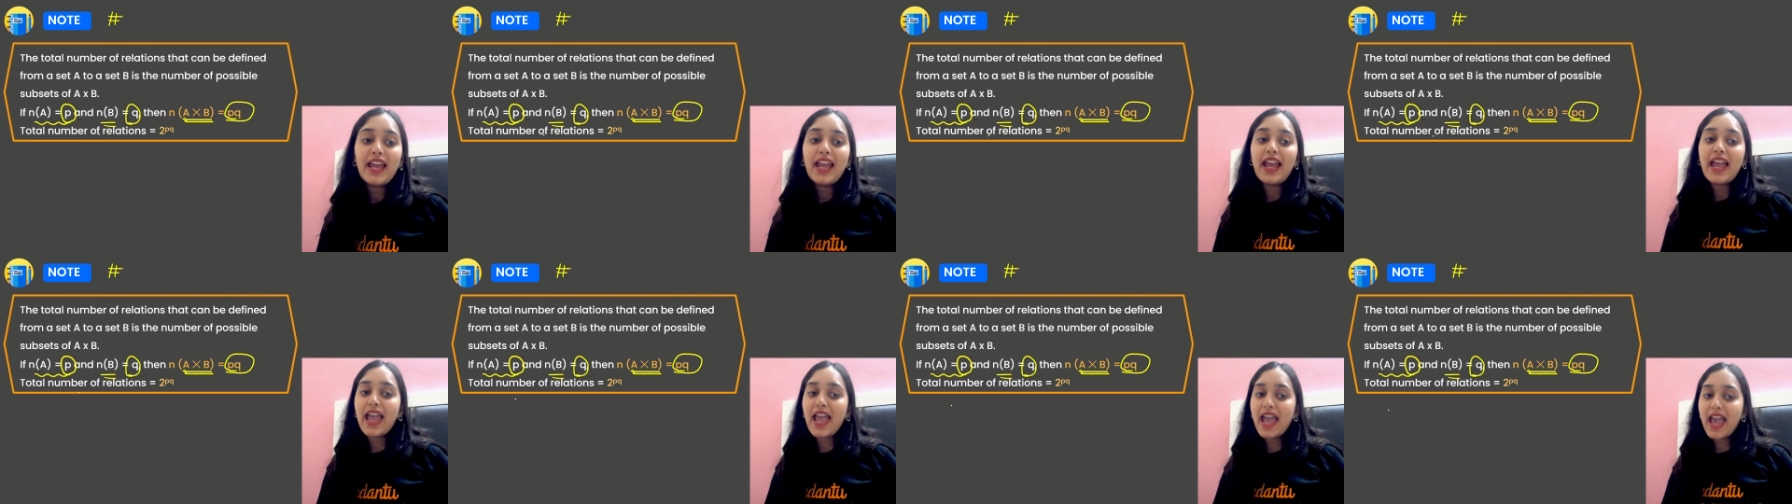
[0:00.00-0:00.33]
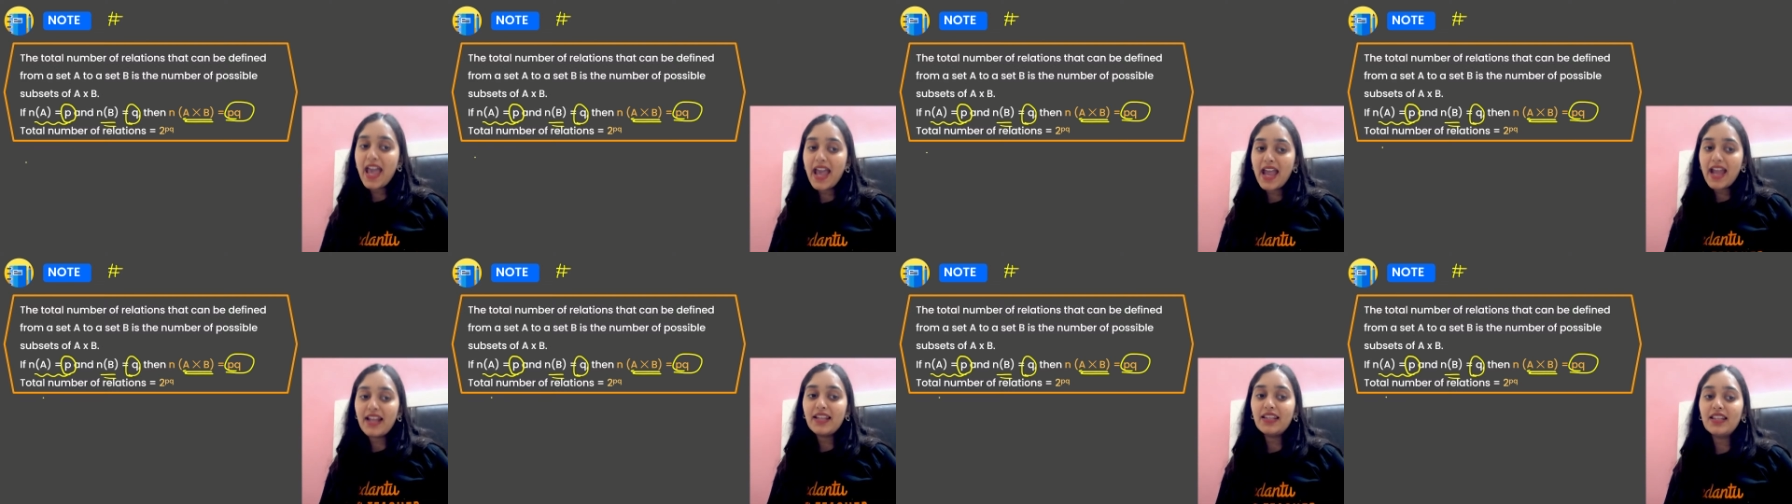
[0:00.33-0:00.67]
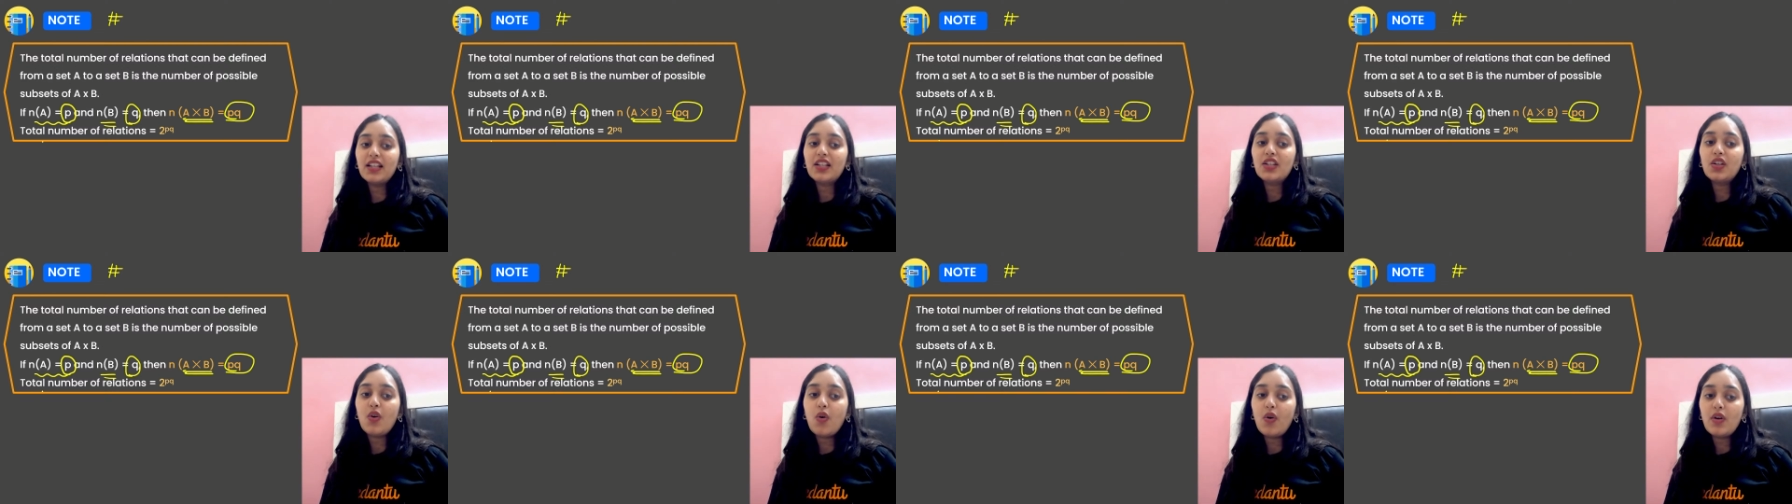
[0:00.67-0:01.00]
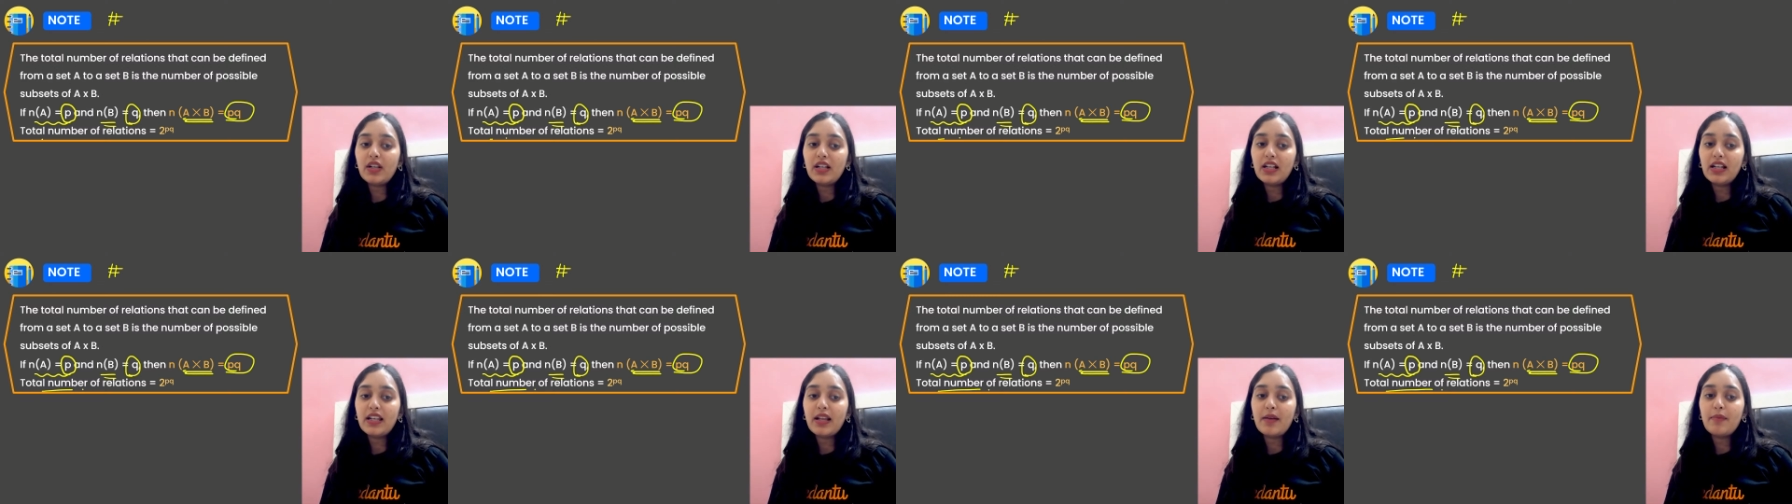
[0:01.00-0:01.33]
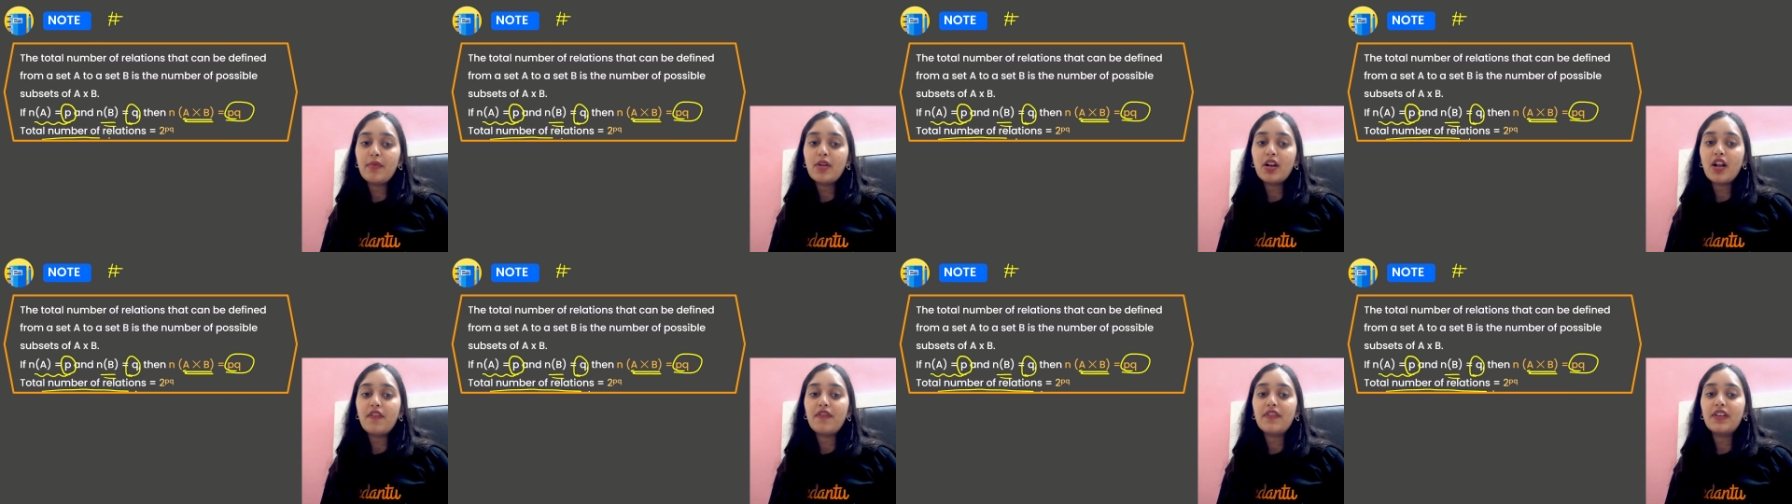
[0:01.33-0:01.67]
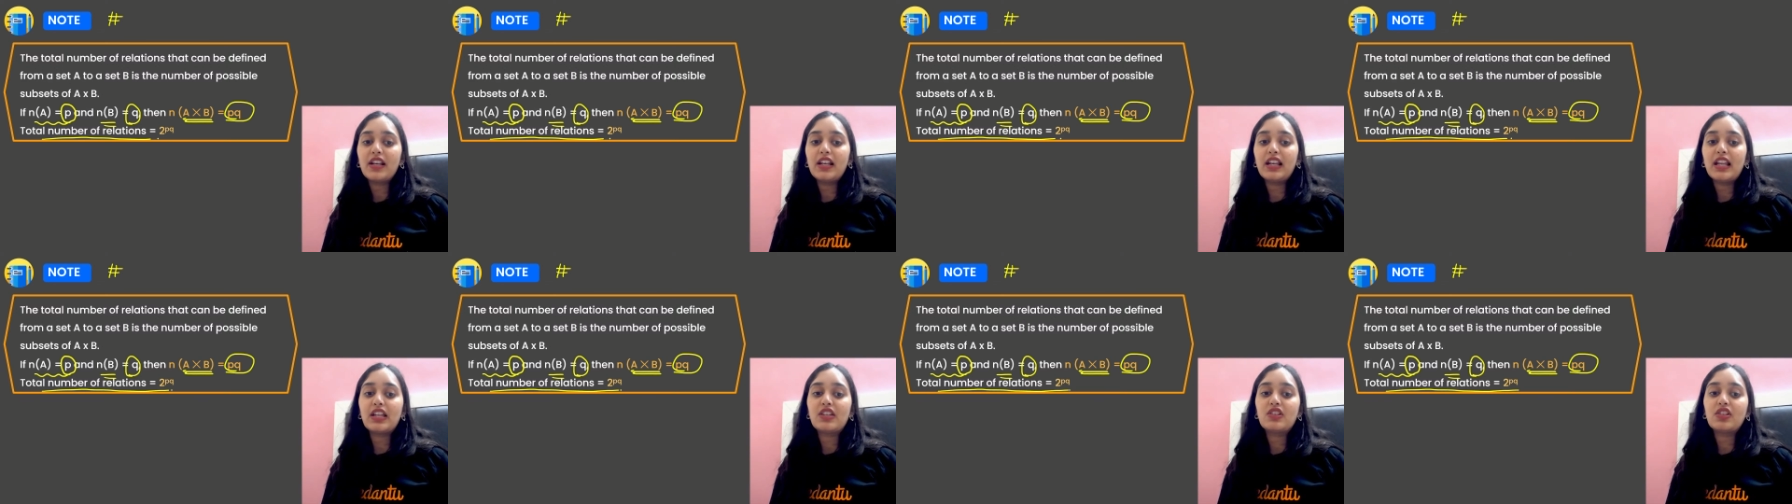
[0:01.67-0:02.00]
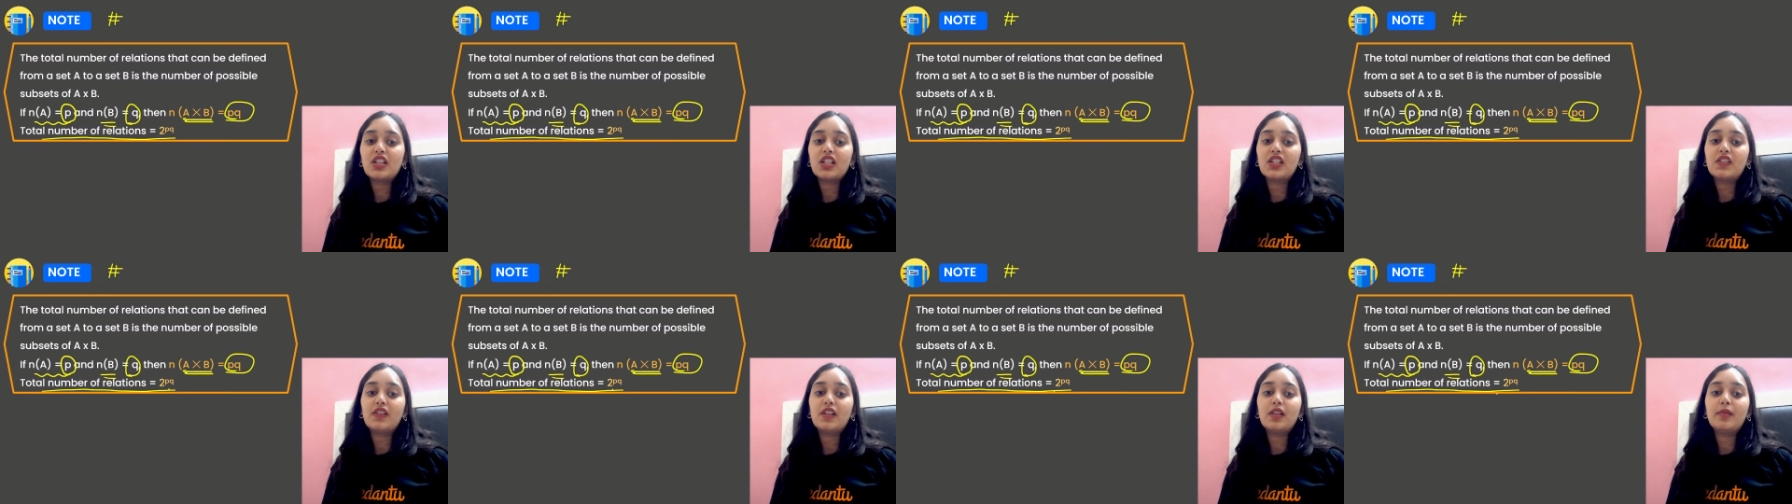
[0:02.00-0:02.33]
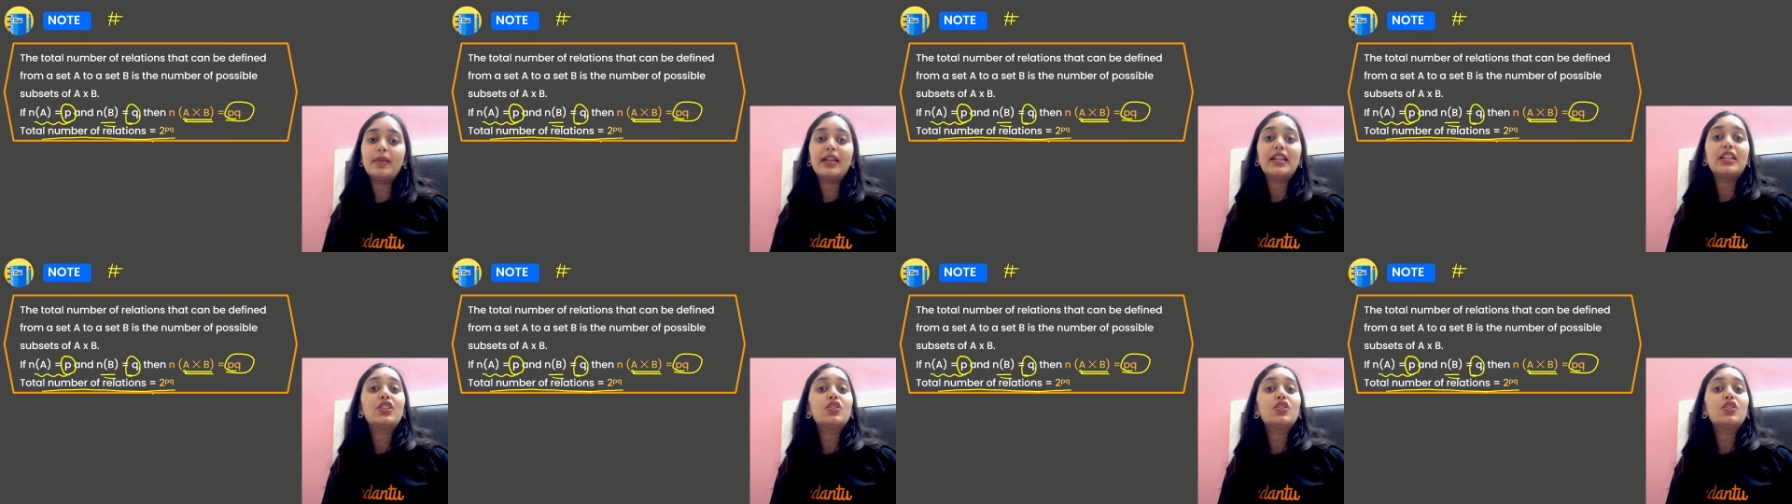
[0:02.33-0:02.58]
and the total number of relations will be